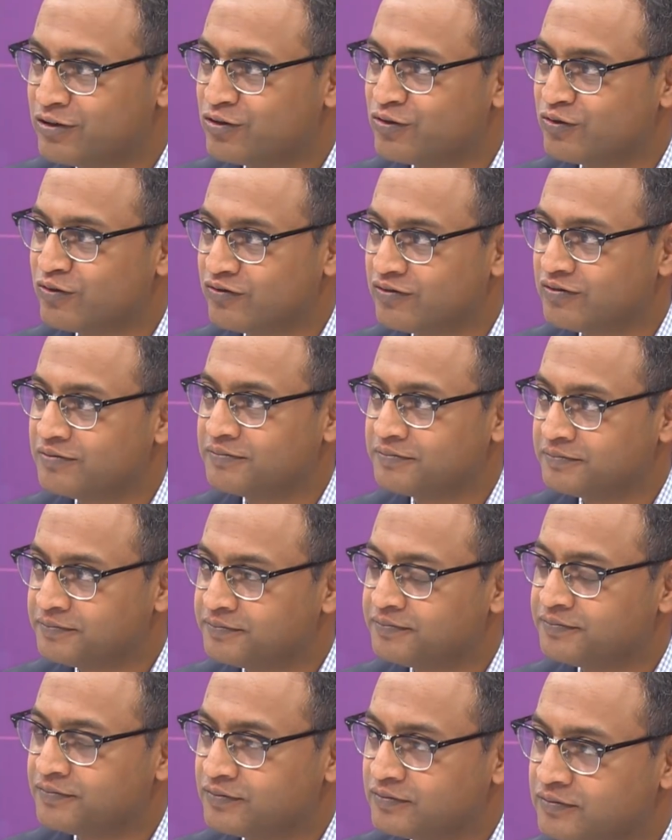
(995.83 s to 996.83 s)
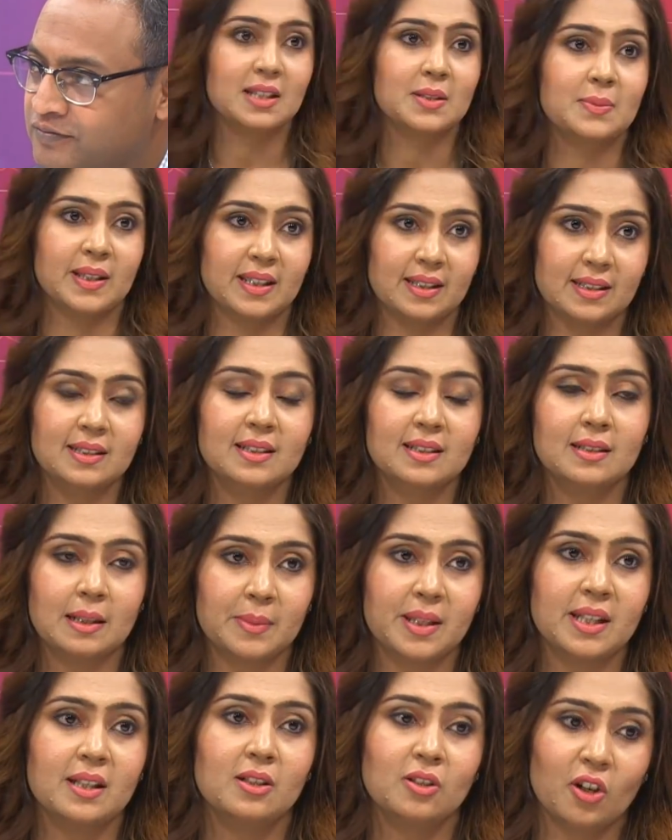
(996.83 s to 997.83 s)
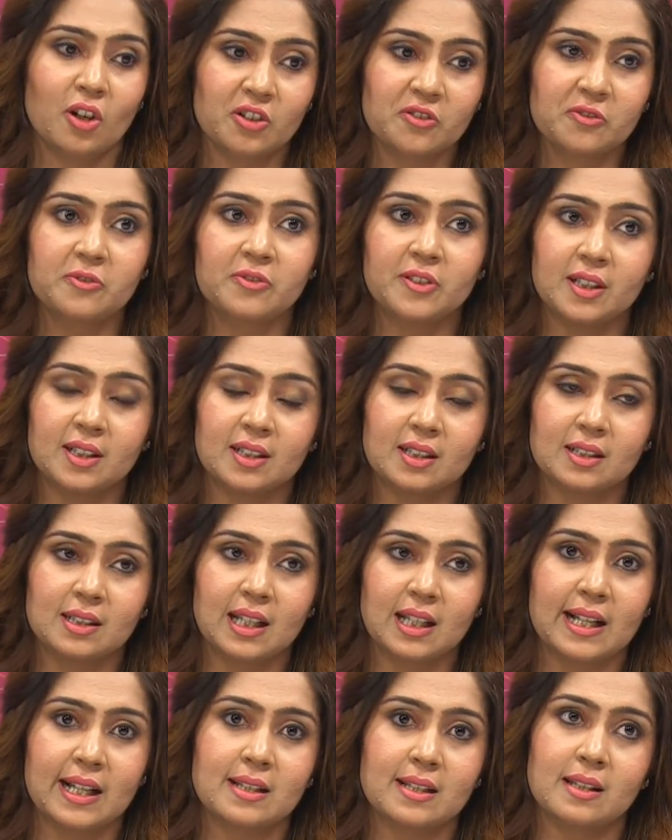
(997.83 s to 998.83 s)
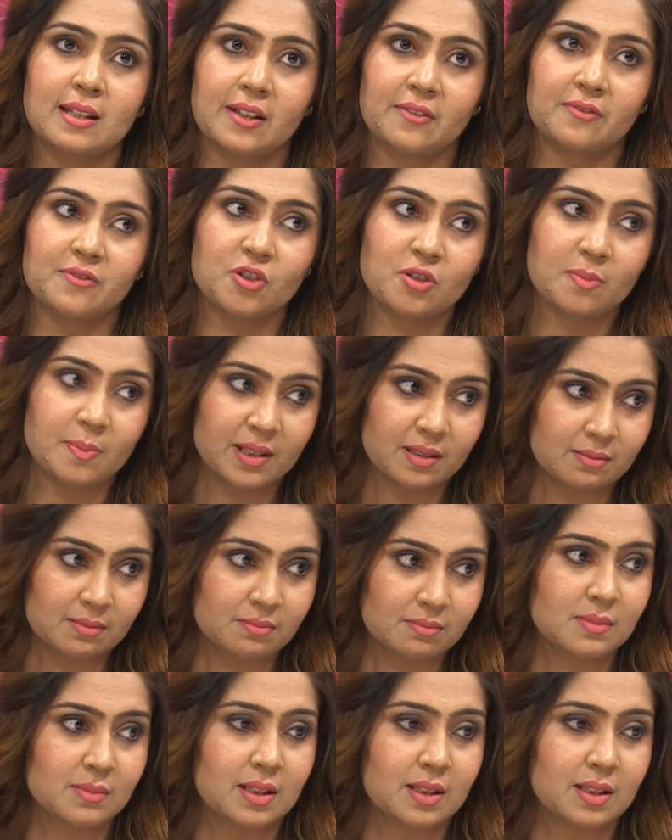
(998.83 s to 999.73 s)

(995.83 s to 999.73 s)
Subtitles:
Yes, that's why. I mean, a lot of clients, I've just been,